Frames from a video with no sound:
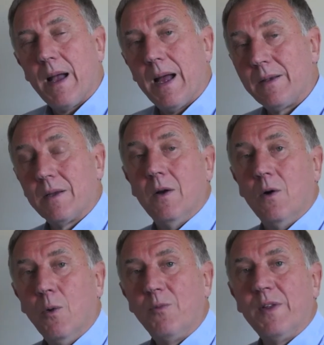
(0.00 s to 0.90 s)
and
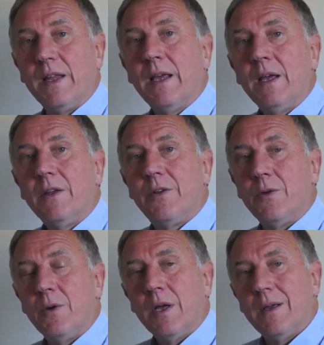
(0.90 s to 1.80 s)
hopefully
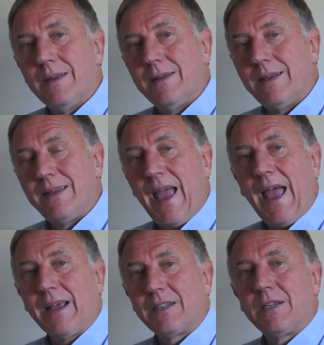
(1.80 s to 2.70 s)
to
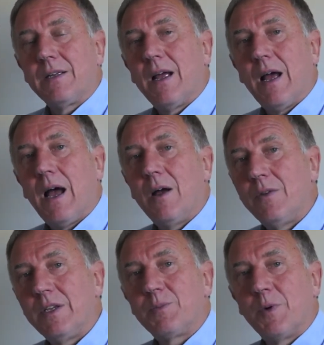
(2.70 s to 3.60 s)
detect how
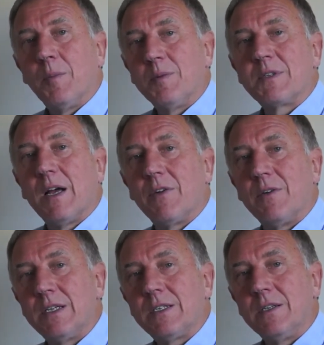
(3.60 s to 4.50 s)
these problems have
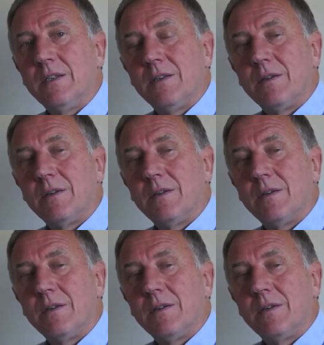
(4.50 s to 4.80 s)
arisen,